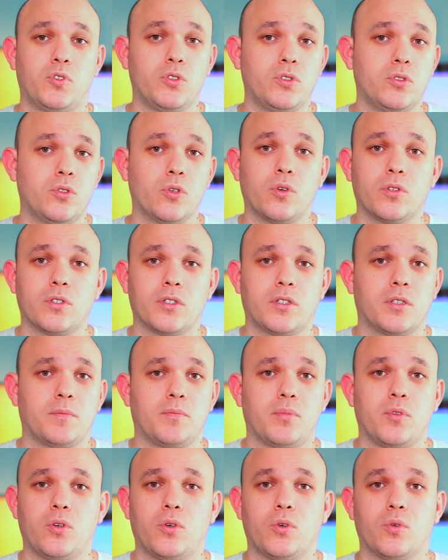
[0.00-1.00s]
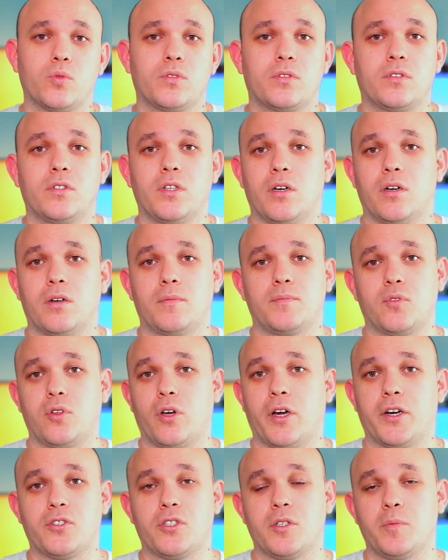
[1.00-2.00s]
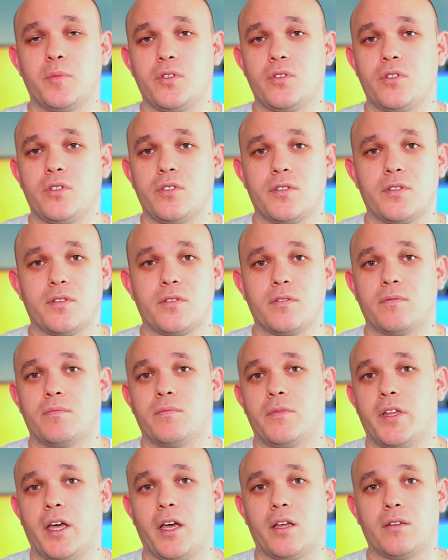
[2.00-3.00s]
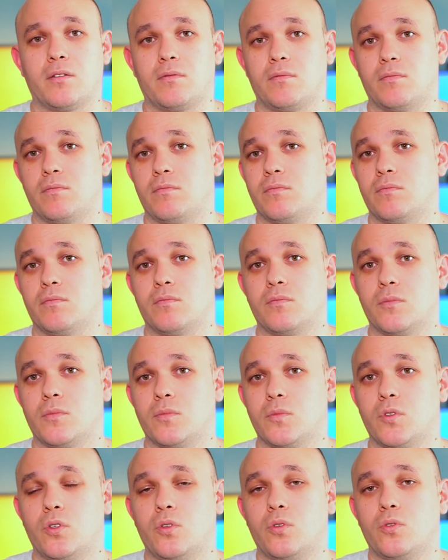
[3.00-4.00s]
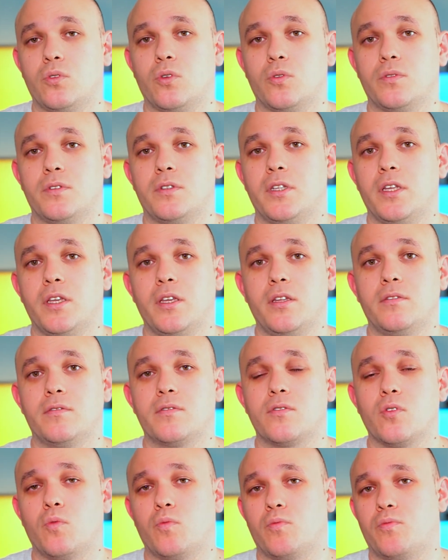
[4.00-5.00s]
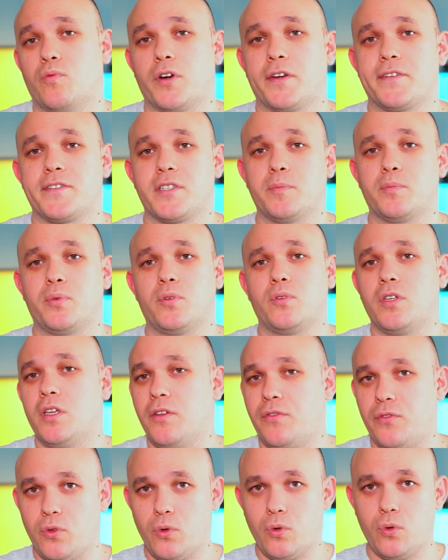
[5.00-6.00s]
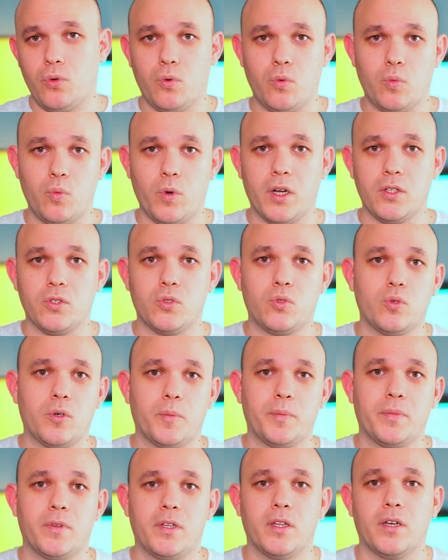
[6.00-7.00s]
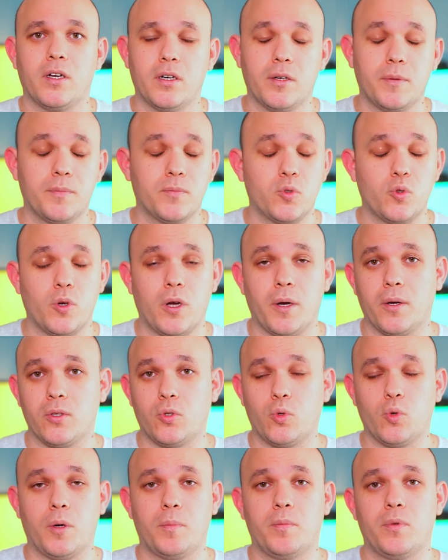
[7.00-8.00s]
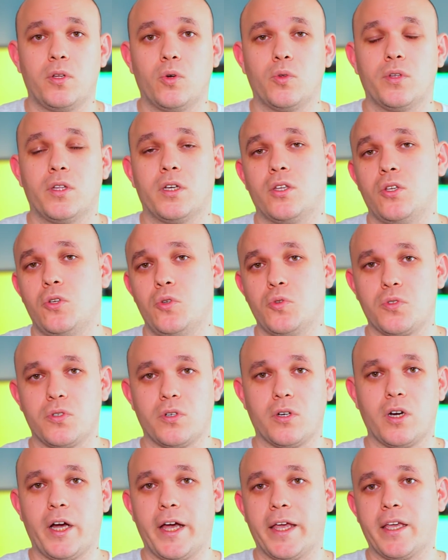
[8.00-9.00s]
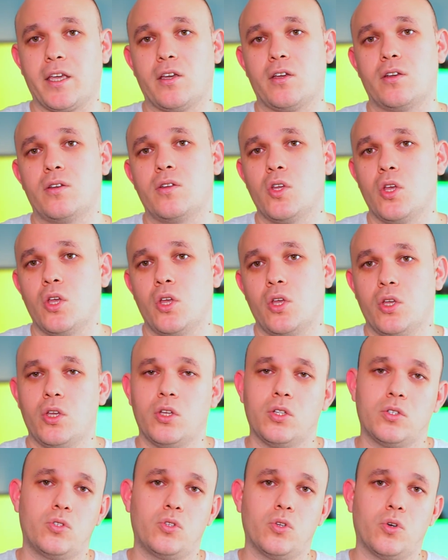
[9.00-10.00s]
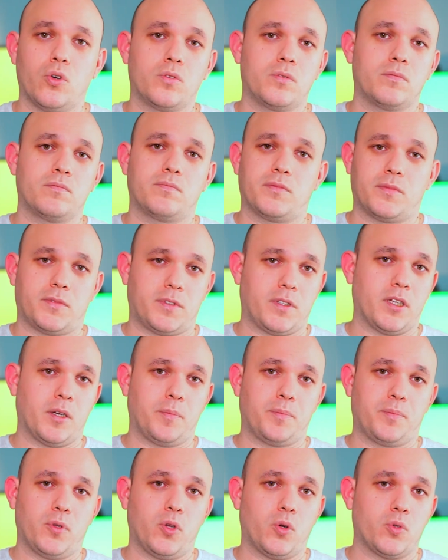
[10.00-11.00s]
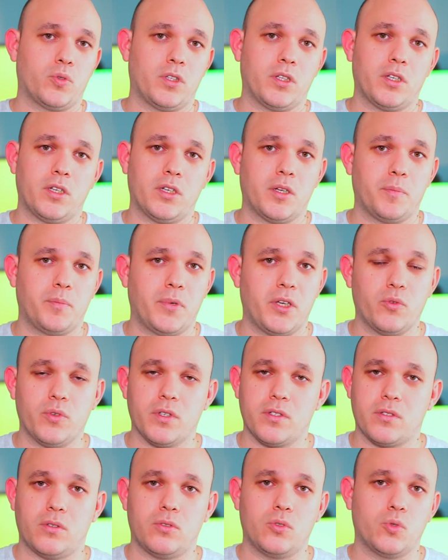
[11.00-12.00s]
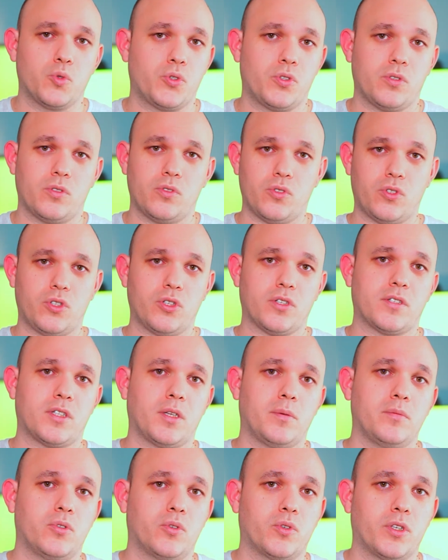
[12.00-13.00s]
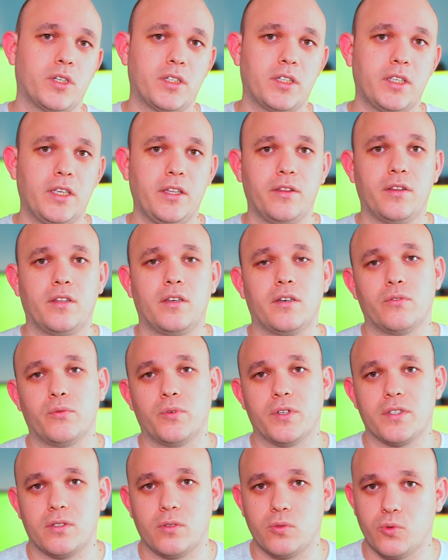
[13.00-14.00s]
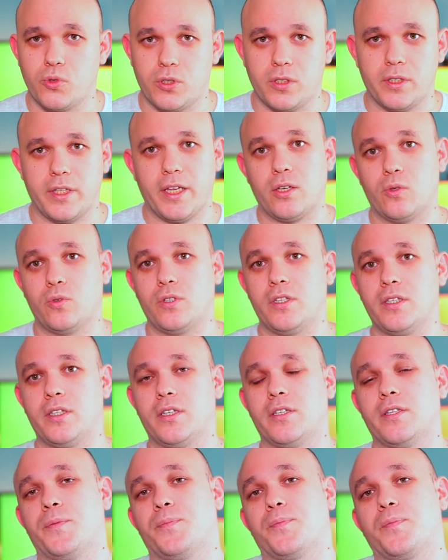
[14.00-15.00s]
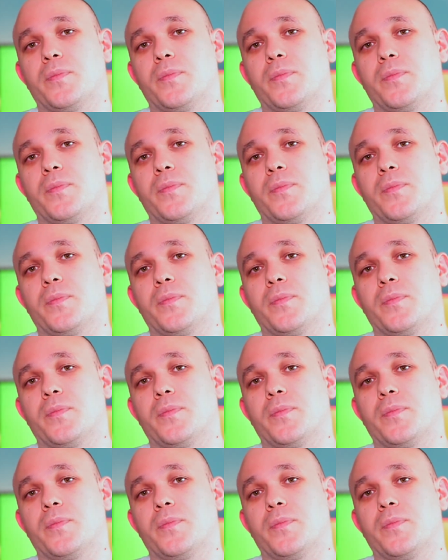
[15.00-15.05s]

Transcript: don't upload large images that you don't need. So for example, if you want to upload a user icon, don't upload it in a big resolution, just upload it in the resolution that you need it.